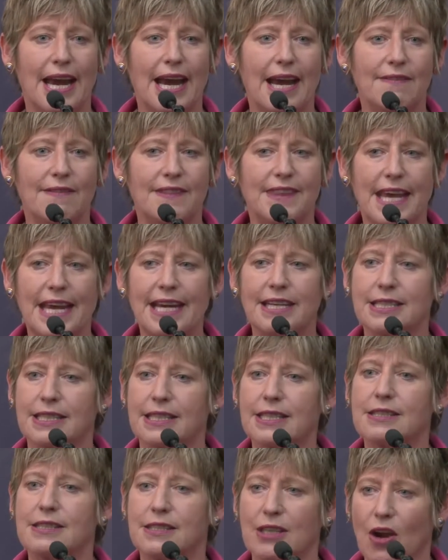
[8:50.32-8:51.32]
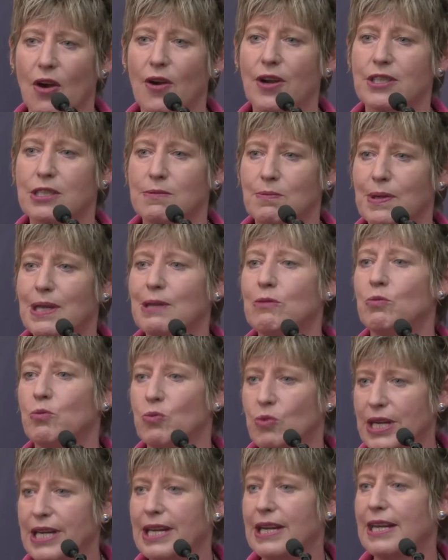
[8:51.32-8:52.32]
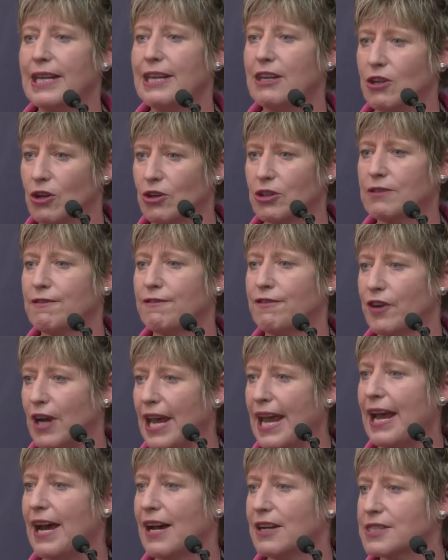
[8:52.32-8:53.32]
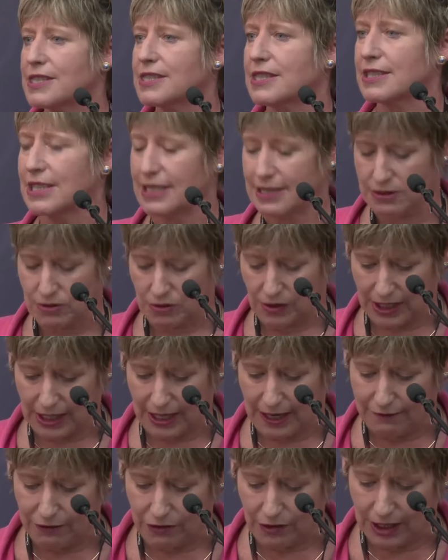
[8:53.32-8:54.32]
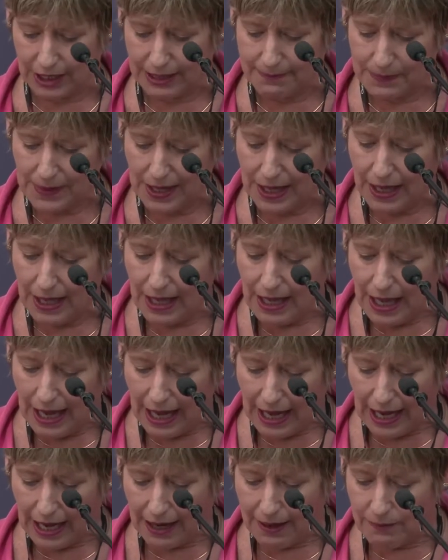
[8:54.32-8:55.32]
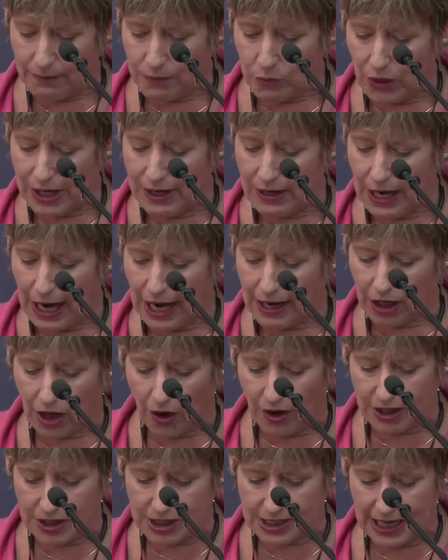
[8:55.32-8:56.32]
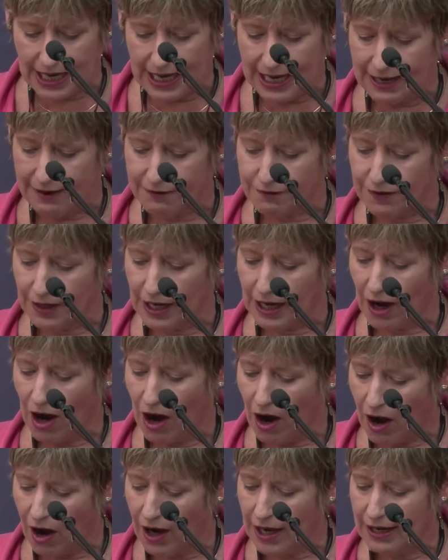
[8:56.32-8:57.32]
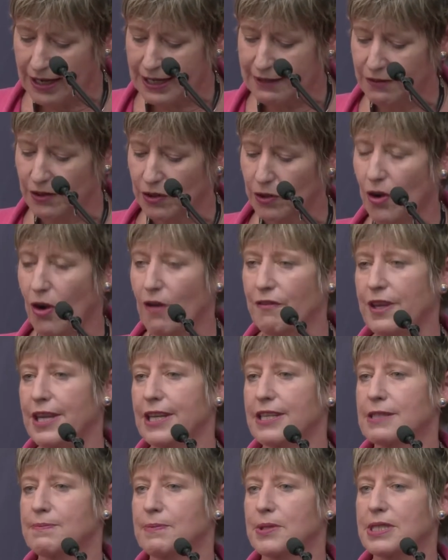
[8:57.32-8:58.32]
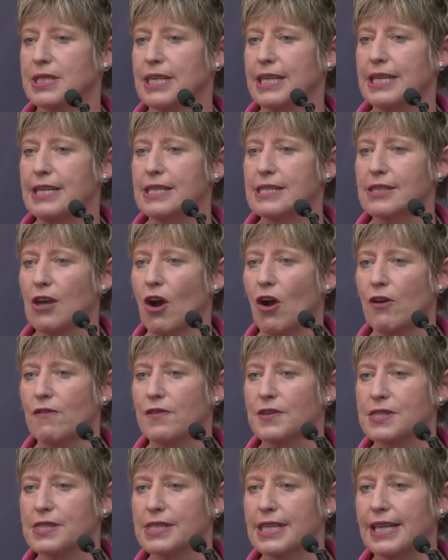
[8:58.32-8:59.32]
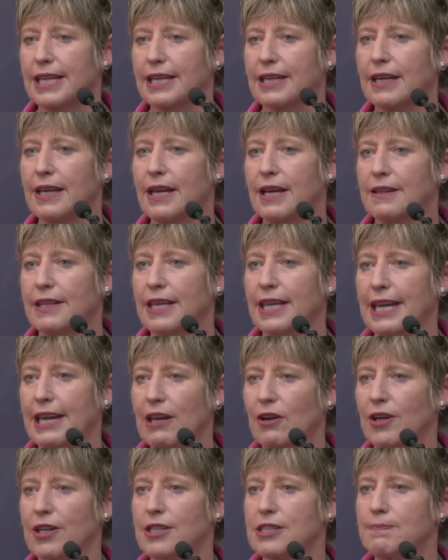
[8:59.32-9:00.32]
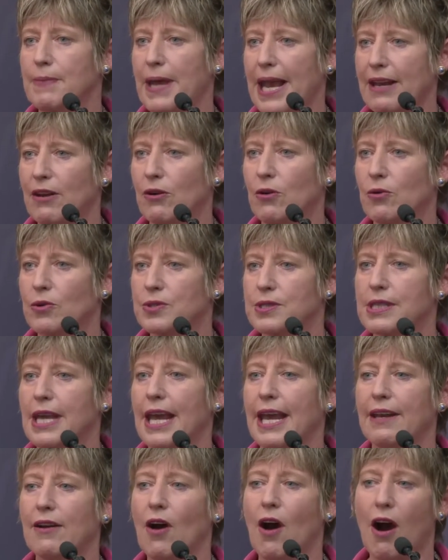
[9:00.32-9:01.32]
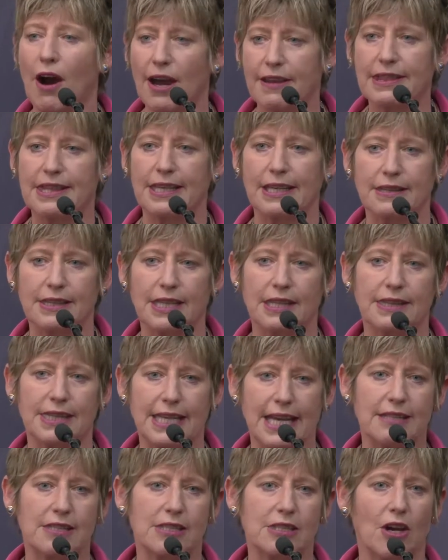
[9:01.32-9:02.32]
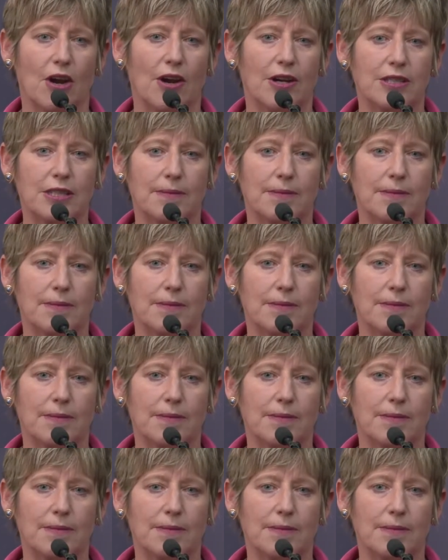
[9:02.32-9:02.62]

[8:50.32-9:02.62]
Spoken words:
And that is going to be really good for our city's recovery. We are going to have a high level of expertise overseeing the hearings panels, and I think that that's going